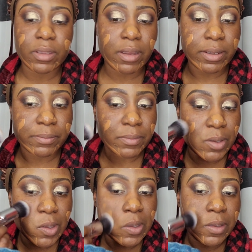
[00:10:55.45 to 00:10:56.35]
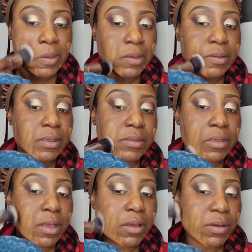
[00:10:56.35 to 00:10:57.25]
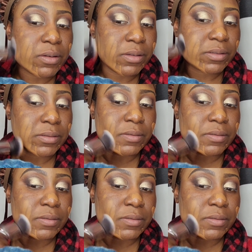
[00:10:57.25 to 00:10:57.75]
All right, let's go.